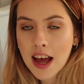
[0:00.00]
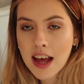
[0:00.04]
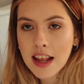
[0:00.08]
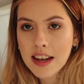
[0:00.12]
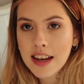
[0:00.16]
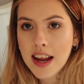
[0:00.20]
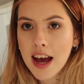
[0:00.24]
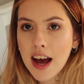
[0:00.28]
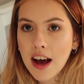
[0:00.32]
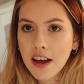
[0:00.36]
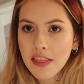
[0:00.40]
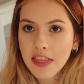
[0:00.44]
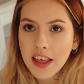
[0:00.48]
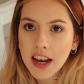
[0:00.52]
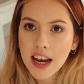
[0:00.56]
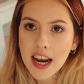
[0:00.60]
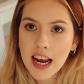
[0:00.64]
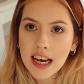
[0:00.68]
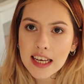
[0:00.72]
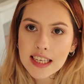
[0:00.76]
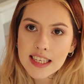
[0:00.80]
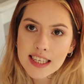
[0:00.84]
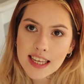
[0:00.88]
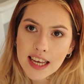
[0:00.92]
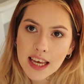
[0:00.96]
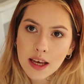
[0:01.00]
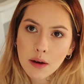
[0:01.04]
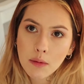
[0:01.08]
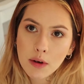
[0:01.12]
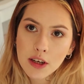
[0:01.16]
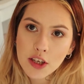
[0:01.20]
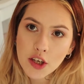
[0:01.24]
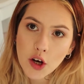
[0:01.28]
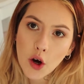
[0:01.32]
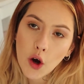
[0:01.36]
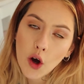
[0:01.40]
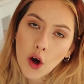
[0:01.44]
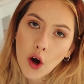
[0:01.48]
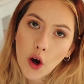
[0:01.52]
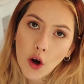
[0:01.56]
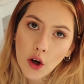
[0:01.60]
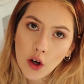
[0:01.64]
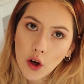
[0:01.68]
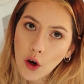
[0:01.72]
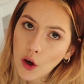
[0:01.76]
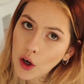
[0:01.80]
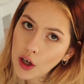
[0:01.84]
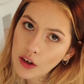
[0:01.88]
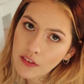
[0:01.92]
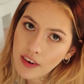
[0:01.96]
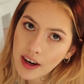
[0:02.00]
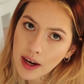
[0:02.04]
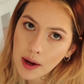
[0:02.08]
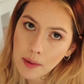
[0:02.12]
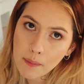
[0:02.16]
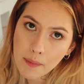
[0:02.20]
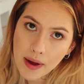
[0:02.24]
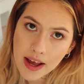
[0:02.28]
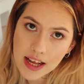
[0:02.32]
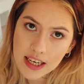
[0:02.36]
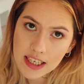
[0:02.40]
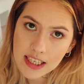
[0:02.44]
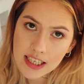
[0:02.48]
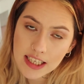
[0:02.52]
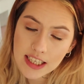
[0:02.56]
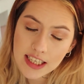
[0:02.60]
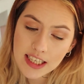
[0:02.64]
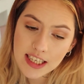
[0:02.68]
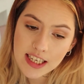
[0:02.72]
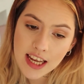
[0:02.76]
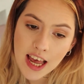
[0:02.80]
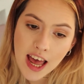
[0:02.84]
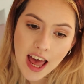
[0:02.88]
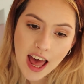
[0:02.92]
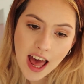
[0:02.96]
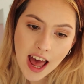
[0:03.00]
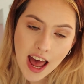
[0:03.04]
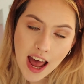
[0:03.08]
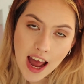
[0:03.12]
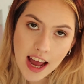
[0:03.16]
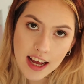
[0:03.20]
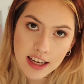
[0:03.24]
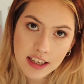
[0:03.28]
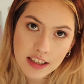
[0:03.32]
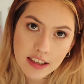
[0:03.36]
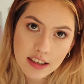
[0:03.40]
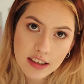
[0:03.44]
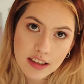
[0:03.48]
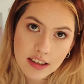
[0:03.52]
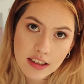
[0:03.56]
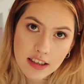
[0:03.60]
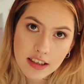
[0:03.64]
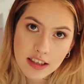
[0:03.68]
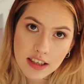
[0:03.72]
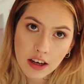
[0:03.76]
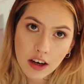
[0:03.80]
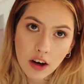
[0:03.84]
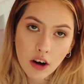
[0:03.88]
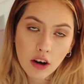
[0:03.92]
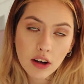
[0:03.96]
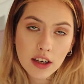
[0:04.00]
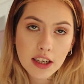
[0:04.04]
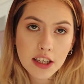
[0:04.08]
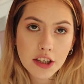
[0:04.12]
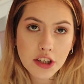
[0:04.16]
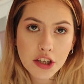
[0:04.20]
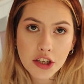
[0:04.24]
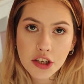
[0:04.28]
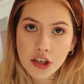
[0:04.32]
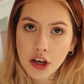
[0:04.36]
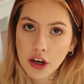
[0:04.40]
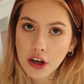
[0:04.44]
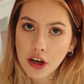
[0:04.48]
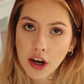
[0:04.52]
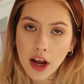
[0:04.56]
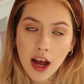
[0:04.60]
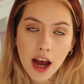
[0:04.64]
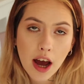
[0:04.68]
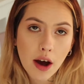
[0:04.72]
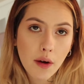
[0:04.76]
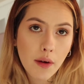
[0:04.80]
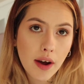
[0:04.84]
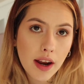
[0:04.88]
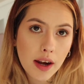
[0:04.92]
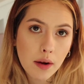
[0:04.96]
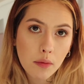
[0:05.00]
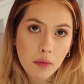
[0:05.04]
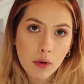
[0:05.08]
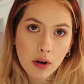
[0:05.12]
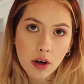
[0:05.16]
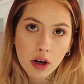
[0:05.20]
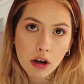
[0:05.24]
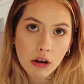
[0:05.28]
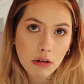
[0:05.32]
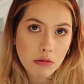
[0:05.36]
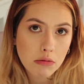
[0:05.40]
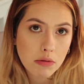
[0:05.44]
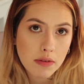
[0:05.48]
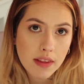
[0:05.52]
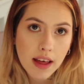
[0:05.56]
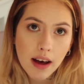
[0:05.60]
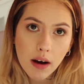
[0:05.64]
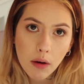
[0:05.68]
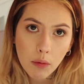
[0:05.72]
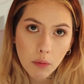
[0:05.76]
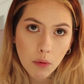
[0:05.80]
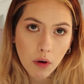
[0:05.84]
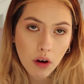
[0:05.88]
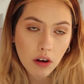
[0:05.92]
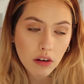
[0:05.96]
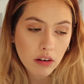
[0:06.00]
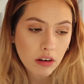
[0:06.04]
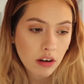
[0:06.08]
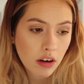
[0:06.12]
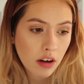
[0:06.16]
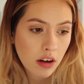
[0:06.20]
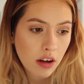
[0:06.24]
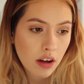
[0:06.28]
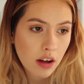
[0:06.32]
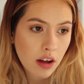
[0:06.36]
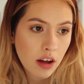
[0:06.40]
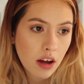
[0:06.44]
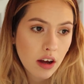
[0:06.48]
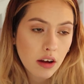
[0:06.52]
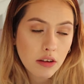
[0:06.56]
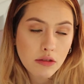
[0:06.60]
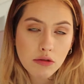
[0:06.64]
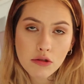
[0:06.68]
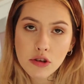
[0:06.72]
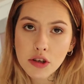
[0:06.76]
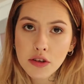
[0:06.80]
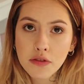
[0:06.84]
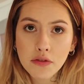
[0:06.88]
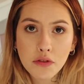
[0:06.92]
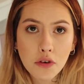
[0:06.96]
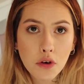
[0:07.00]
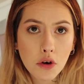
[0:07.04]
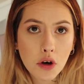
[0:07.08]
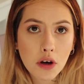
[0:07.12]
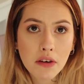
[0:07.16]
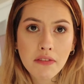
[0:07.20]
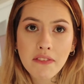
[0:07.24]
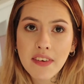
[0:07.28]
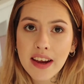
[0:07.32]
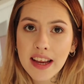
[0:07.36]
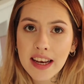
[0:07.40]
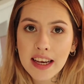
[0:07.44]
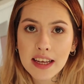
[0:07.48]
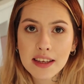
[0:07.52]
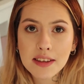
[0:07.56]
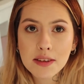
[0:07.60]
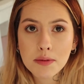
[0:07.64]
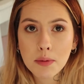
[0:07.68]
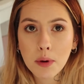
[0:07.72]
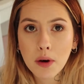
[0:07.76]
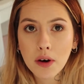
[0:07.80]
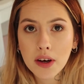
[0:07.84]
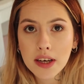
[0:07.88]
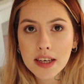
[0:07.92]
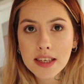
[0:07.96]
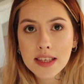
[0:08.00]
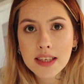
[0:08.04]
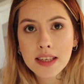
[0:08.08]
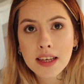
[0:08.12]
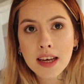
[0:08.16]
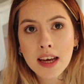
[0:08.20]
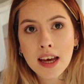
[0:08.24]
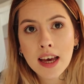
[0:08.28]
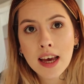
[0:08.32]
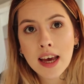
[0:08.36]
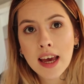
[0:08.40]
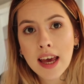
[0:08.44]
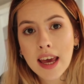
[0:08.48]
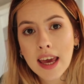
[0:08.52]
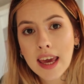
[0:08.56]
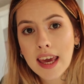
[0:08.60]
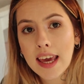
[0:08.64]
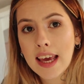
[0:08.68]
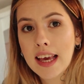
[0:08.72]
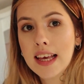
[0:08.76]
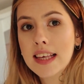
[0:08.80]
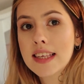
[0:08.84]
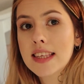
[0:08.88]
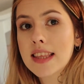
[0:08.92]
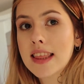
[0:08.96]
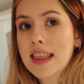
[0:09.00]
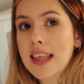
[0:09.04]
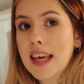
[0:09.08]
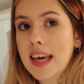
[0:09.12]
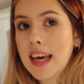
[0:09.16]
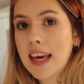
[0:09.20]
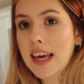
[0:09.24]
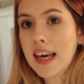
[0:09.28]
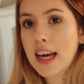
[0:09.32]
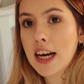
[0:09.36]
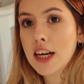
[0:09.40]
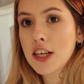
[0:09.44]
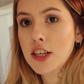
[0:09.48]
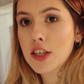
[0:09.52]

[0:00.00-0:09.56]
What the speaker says: Now the last thing which I highly recommend, and I literally don't know how anyone copes without one, just for convenience wise, is the